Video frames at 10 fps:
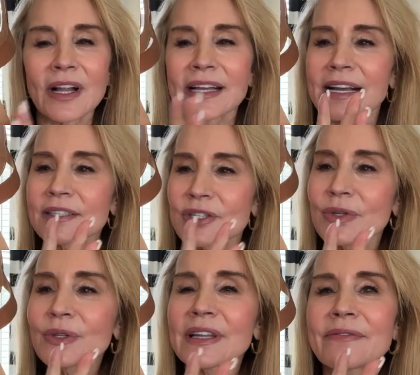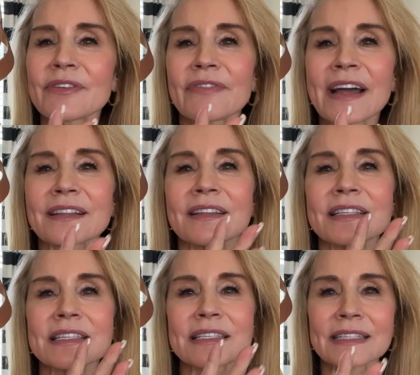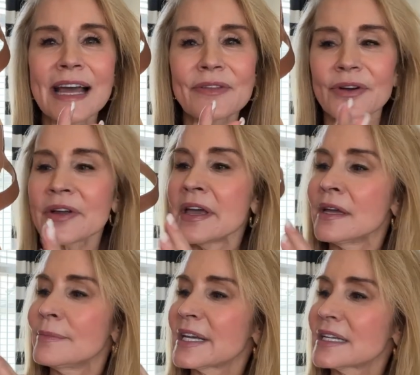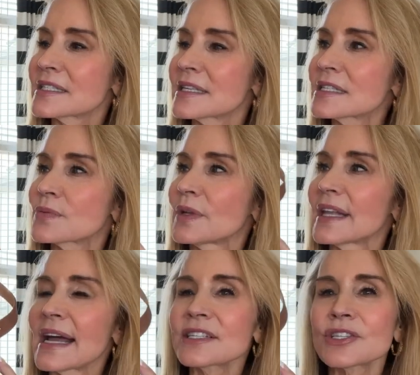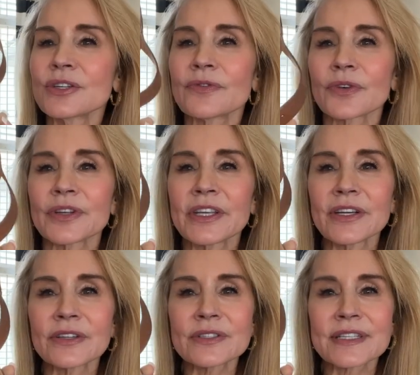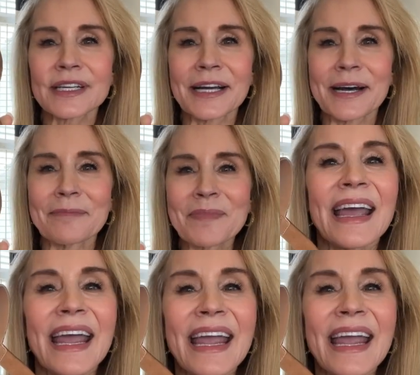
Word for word: And I do love the fact that this is leather because this will last you for years to come.